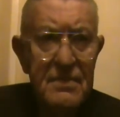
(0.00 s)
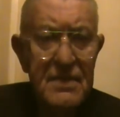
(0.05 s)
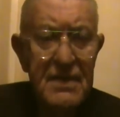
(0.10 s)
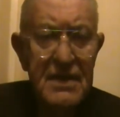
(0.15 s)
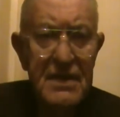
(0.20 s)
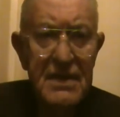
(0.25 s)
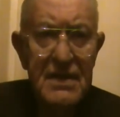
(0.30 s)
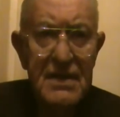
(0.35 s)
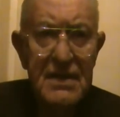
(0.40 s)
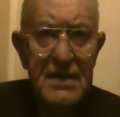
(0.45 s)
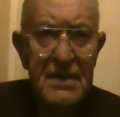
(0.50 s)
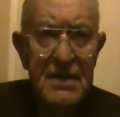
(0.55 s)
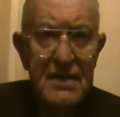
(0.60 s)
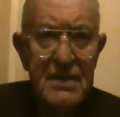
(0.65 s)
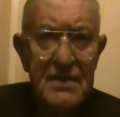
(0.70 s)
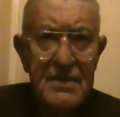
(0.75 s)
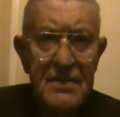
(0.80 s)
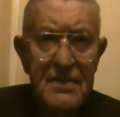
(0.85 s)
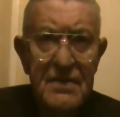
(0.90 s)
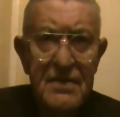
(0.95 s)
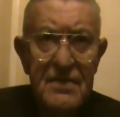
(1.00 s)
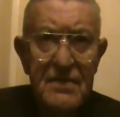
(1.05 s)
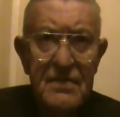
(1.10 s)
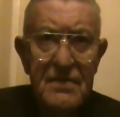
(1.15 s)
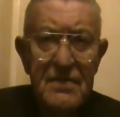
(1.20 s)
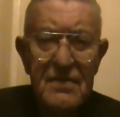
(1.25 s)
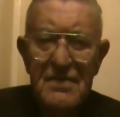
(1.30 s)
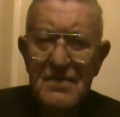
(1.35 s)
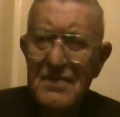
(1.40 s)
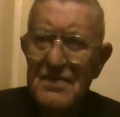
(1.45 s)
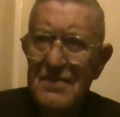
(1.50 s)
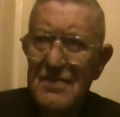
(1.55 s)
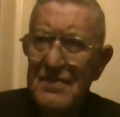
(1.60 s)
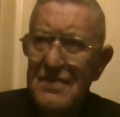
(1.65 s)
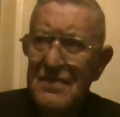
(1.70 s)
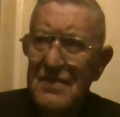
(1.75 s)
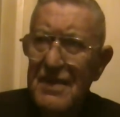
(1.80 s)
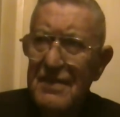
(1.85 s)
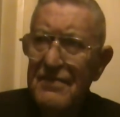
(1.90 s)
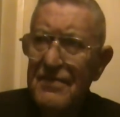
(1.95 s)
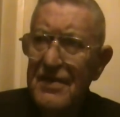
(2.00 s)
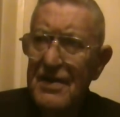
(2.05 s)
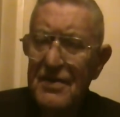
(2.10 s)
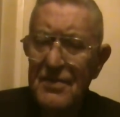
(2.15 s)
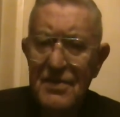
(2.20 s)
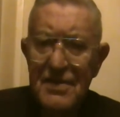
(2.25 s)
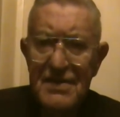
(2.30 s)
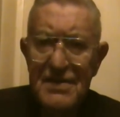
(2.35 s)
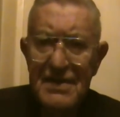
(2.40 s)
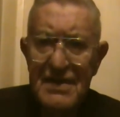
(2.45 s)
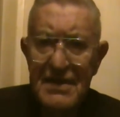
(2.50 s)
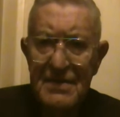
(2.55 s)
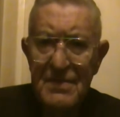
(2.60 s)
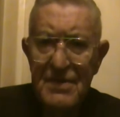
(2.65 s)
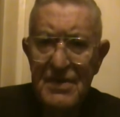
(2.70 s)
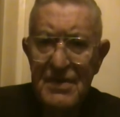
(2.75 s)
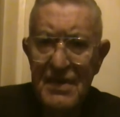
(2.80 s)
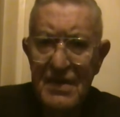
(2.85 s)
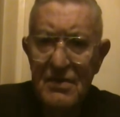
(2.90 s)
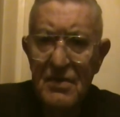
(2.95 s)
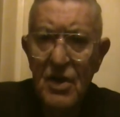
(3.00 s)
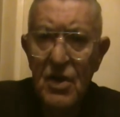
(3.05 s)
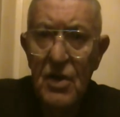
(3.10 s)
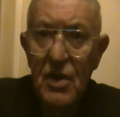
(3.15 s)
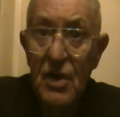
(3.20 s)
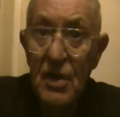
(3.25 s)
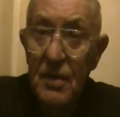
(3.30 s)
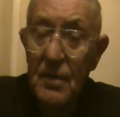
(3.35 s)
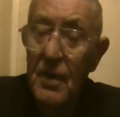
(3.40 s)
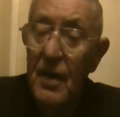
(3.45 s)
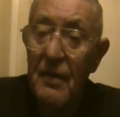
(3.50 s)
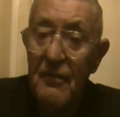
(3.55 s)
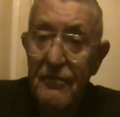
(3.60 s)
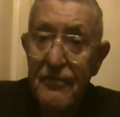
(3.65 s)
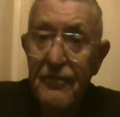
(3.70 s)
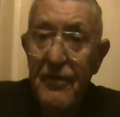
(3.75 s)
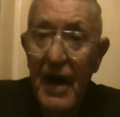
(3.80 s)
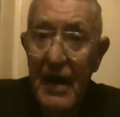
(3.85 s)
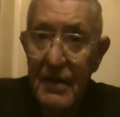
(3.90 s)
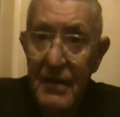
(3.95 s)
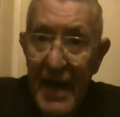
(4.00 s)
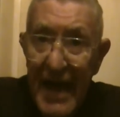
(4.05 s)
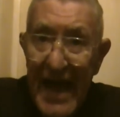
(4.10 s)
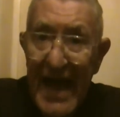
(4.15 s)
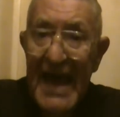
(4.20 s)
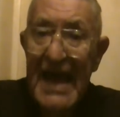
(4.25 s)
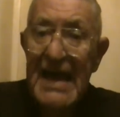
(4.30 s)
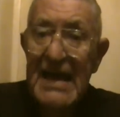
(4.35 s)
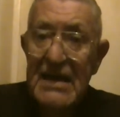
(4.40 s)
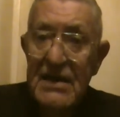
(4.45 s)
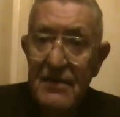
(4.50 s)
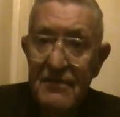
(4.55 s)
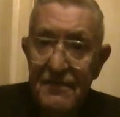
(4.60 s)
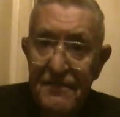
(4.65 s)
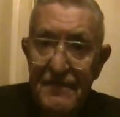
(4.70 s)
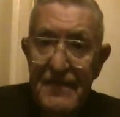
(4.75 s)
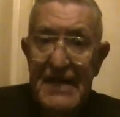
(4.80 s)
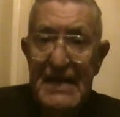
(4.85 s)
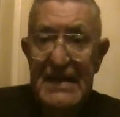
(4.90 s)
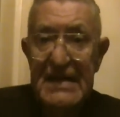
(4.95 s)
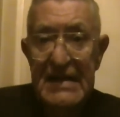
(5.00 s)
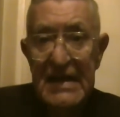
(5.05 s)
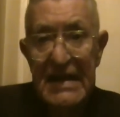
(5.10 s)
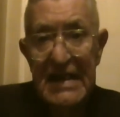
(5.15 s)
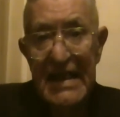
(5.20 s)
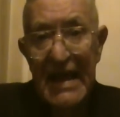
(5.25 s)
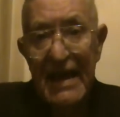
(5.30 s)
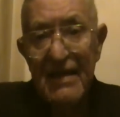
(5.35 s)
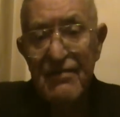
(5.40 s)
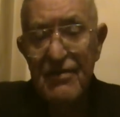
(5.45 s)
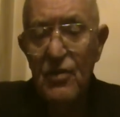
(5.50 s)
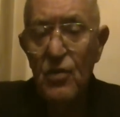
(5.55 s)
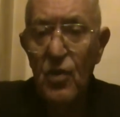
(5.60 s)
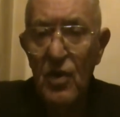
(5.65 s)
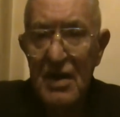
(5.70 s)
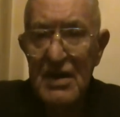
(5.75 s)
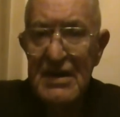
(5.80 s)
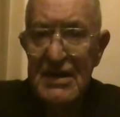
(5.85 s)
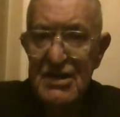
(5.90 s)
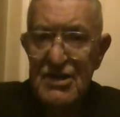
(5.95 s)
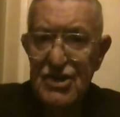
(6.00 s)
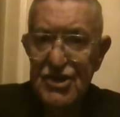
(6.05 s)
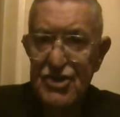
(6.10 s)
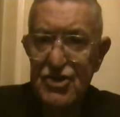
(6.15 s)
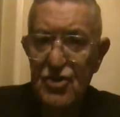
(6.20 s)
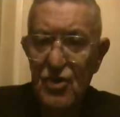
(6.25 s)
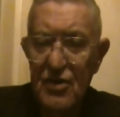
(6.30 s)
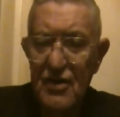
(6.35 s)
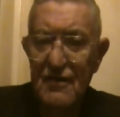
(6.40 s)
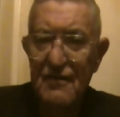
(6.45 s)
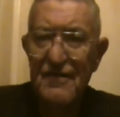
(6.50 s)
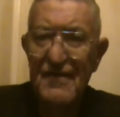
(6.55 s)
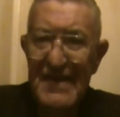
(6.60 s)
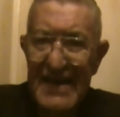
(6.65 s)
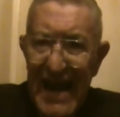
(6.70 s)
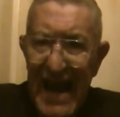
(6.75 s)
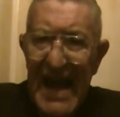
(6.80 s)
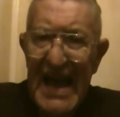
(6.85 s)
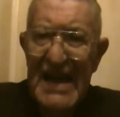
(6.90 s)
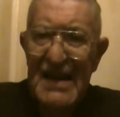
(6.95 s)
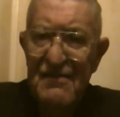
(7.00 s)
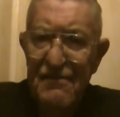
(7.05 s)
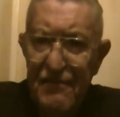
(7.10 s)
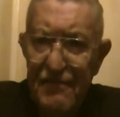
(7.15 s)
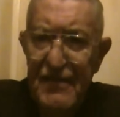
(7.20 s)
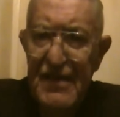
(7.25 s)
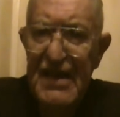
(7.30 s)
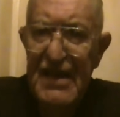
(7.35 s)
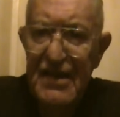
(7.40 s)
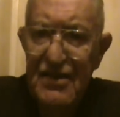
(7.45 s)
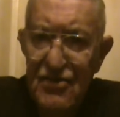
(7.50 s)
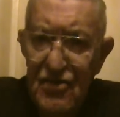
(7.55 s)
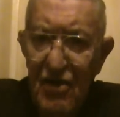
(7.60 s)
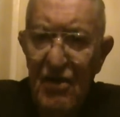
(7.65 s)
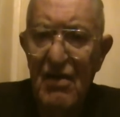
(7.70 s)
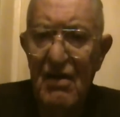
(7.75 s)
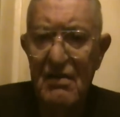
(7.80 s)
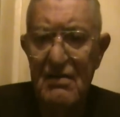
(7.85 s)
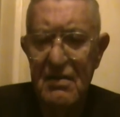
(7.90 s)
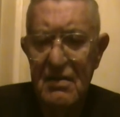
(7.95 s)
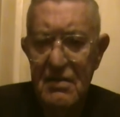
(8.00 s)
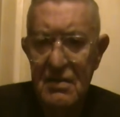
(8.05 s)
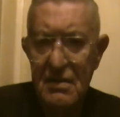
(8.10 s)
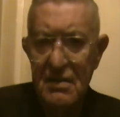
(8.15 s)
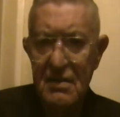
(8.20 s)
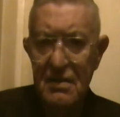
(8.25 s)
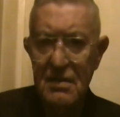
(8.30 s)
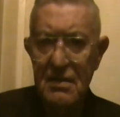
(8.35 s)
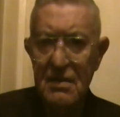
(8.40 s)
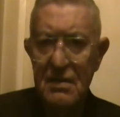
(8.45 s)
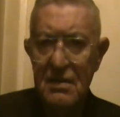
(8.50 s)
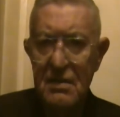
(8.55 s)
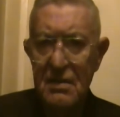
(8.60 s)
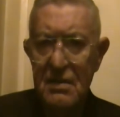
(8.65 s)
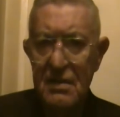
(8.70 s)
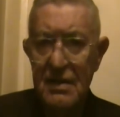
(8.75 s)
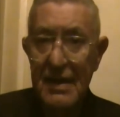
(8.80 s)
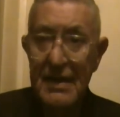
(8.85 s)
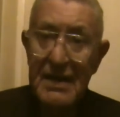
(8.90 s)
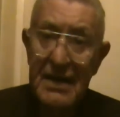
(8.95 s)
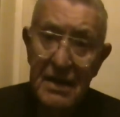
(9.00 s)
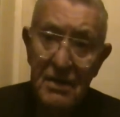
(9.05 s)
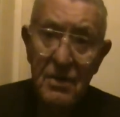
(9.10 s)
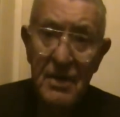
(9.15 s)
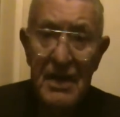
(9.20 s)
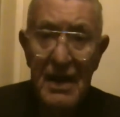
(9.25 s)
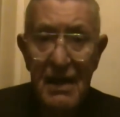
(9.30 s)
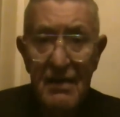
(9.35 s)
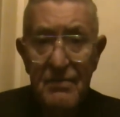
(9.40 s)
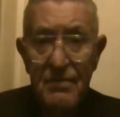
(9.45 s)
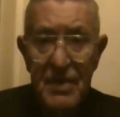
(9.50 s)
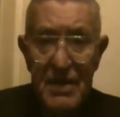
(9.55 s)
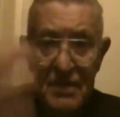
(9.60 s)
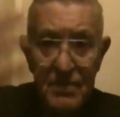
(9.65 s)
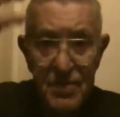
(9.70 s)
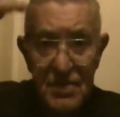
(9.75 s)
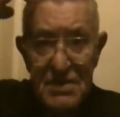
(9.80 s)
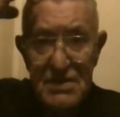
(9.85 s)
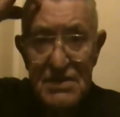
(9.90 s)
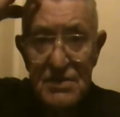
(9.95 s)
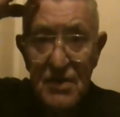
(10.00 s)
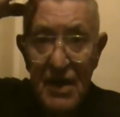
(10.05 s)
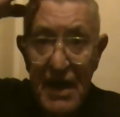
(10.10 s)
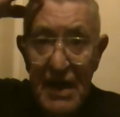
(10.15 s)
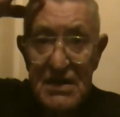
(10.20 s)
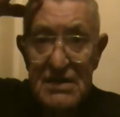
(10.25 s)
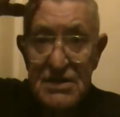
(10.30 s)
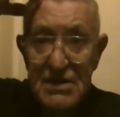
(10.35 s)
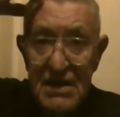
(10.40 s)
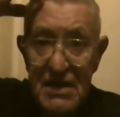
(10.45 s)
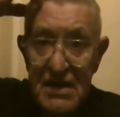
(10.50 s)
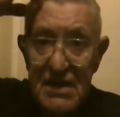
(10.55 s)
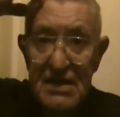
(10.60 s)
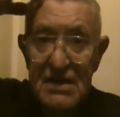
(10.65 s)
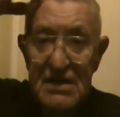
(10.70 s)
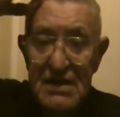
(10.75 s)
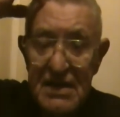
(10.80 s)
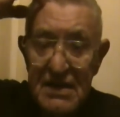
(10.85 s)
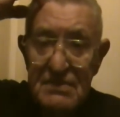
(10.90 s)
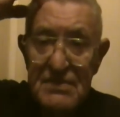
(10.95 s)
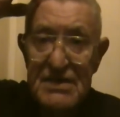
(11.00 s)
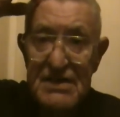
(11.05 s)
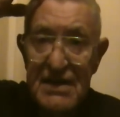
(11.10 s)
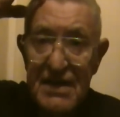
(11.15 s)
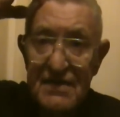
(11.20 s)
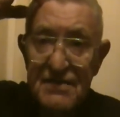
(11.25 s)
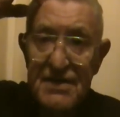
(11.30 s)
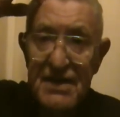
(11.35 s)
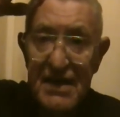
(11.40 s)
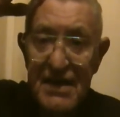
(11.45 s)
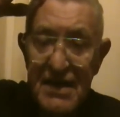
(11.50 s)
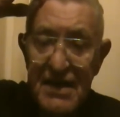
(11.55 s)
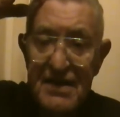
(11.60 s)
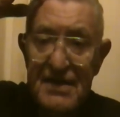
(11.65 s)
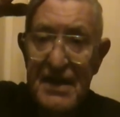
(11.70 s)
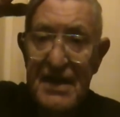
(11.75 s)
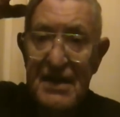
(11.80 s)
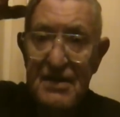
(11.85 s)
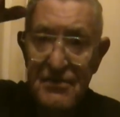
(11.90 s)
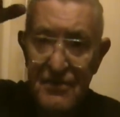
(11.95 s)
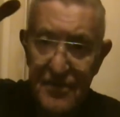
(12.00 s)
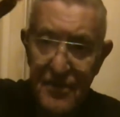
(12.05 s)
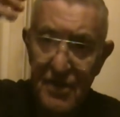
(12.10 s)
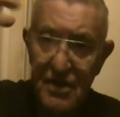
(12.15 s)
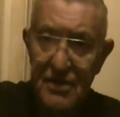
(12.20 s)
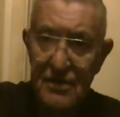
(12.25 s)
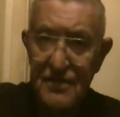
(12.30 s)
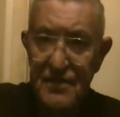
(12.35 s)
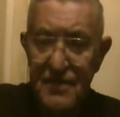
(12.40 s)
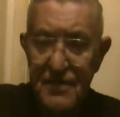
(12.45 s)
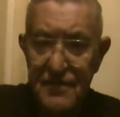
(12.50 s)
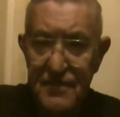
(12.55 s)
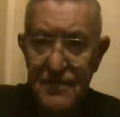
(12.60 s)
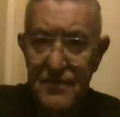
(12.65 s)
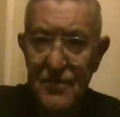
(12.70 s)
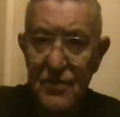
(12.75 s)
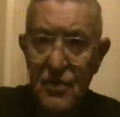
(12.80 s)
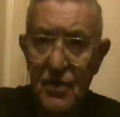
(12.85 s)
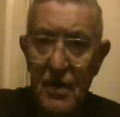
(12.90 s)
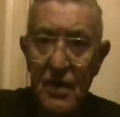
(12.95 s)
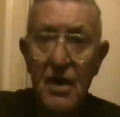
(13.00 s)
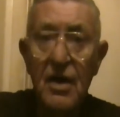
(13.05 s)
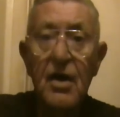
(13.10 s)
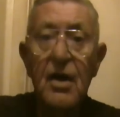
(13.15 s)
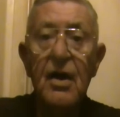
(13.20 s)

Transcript: And I forgot what his name is now. 8 feet 11, 1 inch short of 9 feet tall. And here we have people scratching themselves, getting dandruff all over the floor,